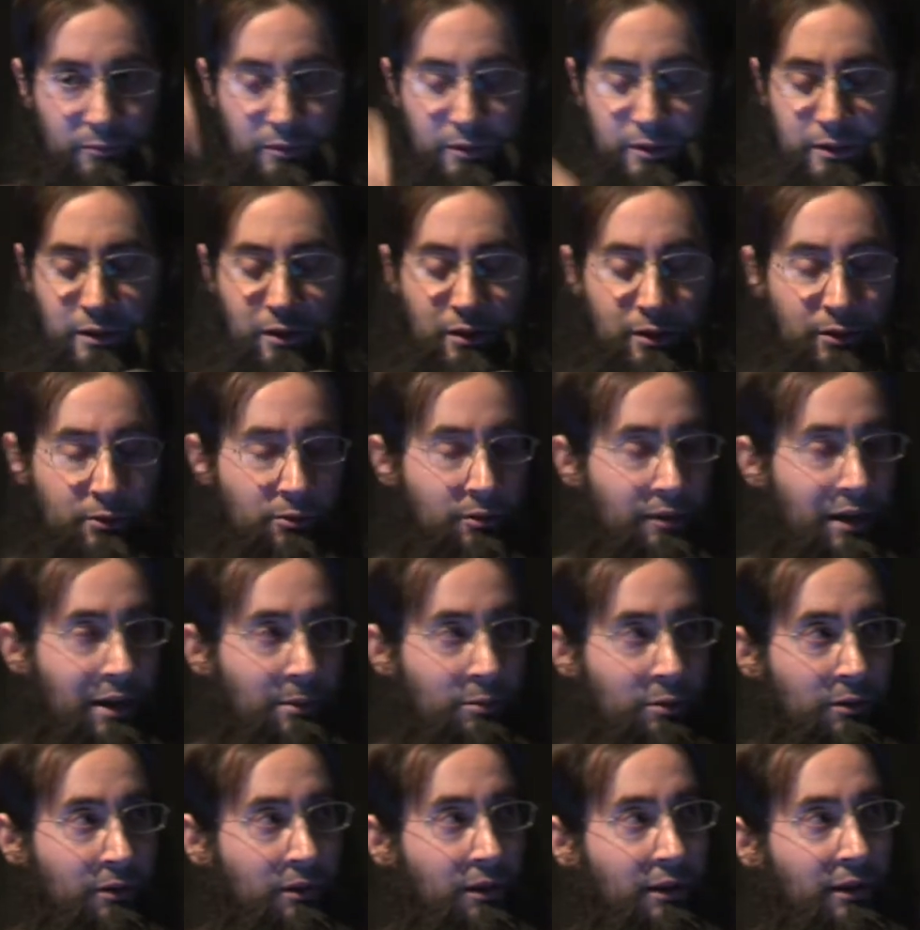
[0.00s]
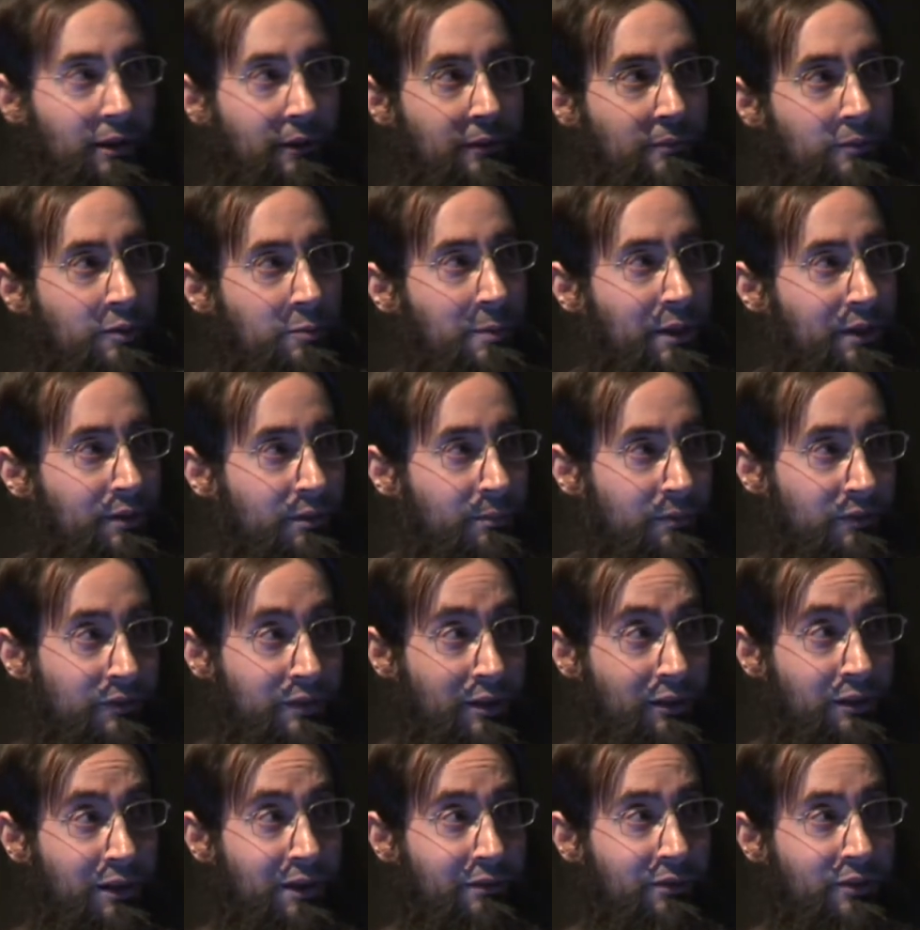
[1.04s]
and hardcore gamer spectrum of
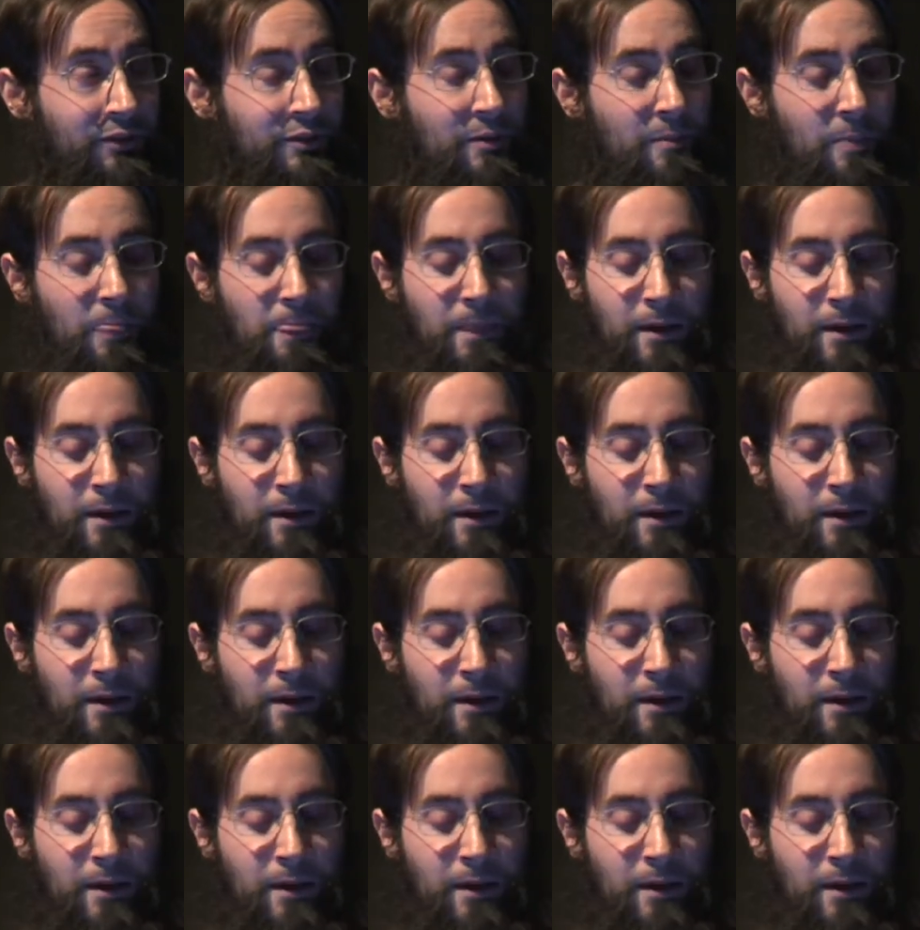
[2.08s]
skill levels.